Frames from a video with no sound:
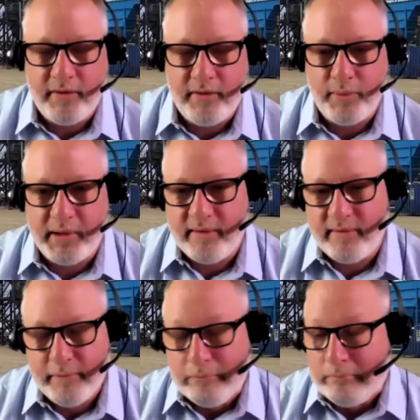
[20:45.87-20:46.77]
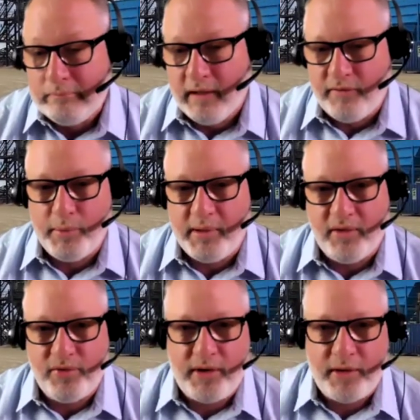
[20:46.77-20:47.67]
everybody's
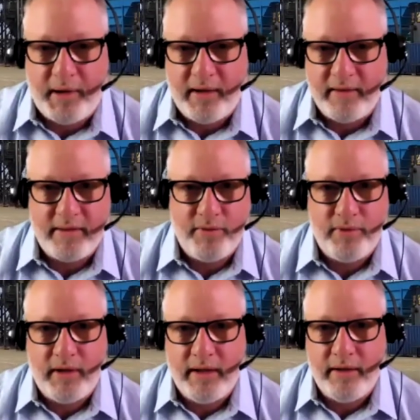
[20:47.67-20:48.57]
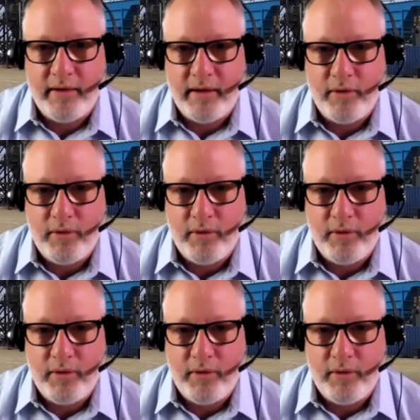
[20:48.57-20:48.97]
very positive, and